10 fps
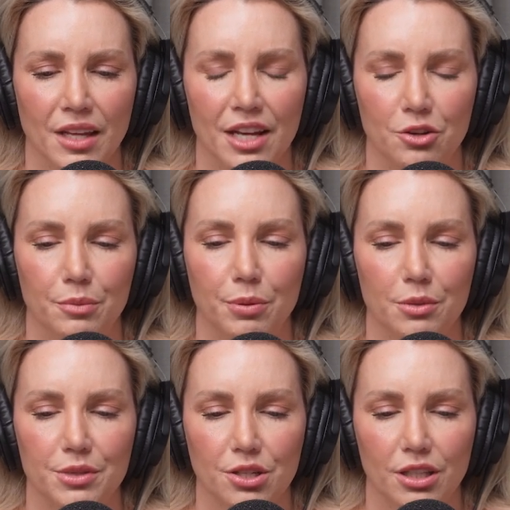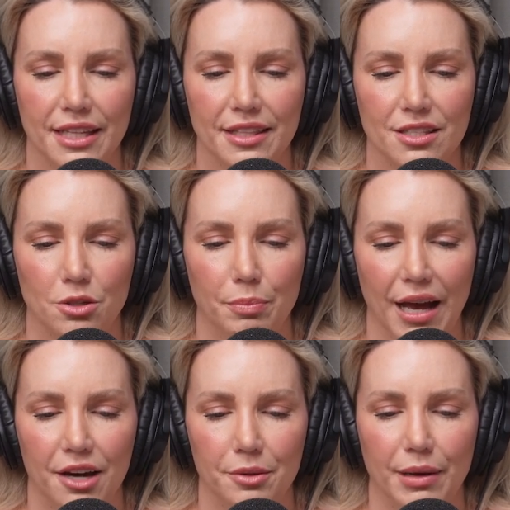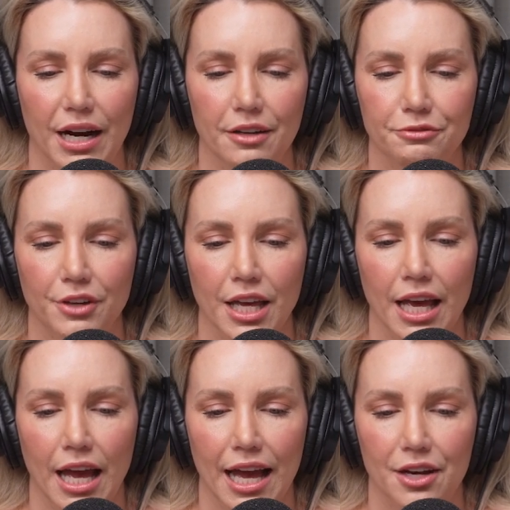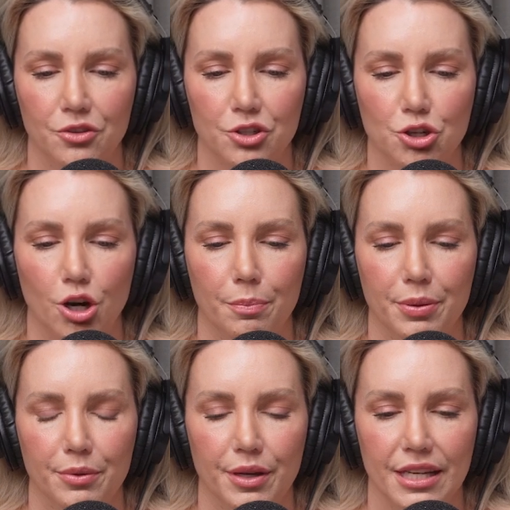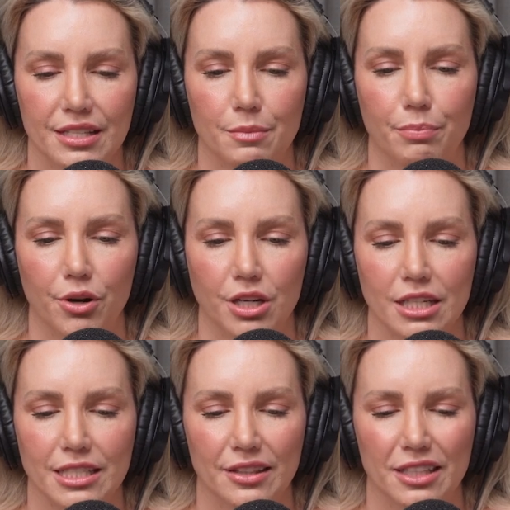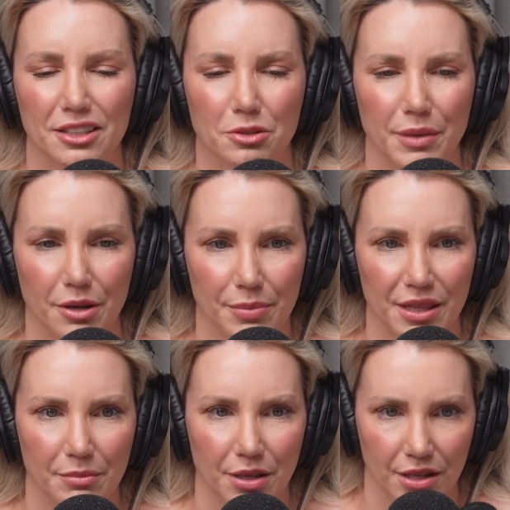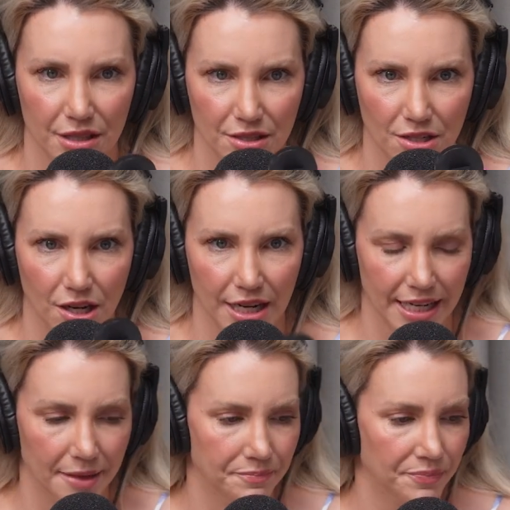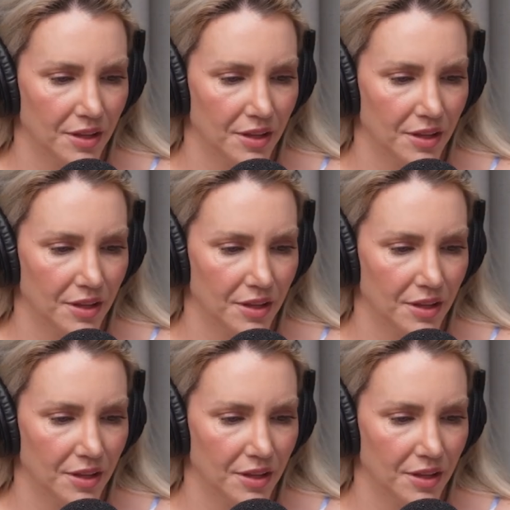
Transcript: And on the bottom it's got like this little powder puff. And on the top is the product and then a little mirror. But the mirror is tiny.